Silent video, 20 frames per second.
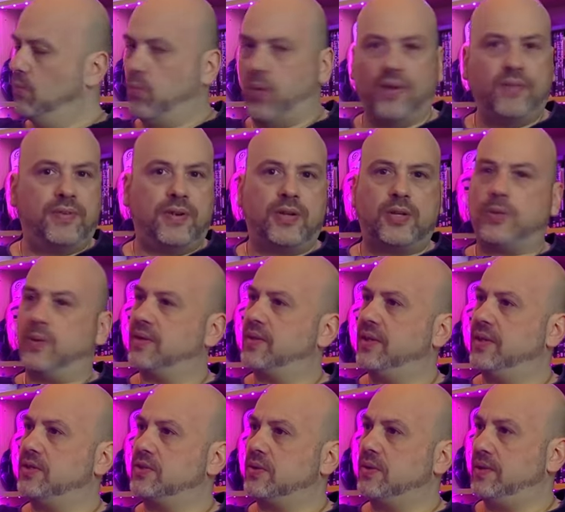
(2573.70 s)
One very quick
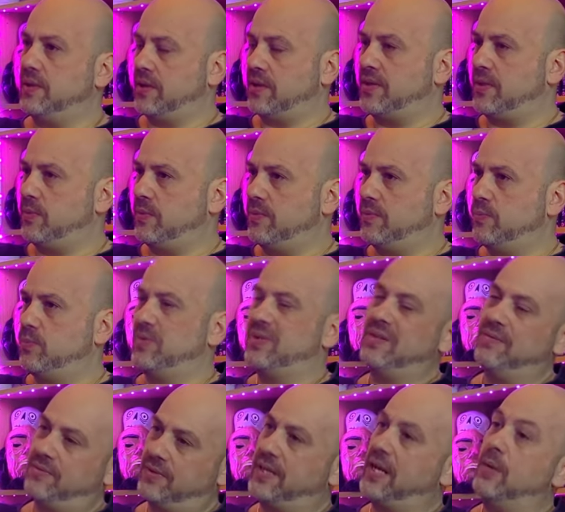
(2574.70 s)
thing, sorry, that I think we, we
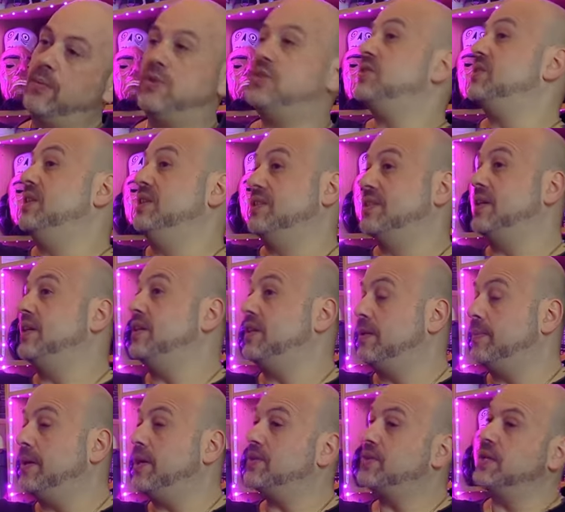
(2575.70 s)
didn't forget, we just didn't say anything
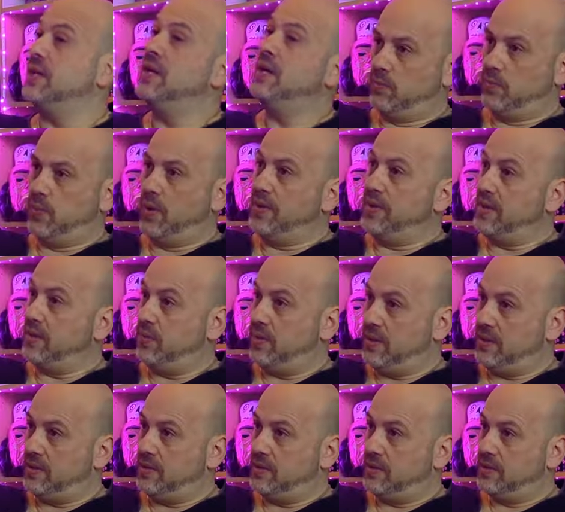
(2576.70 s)
about it. When they're
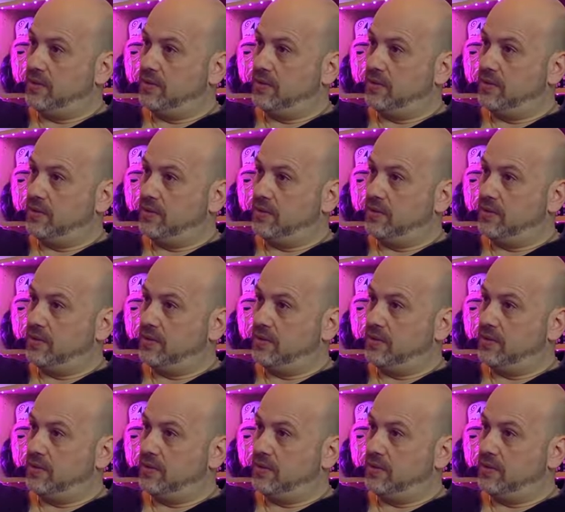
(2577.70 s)
in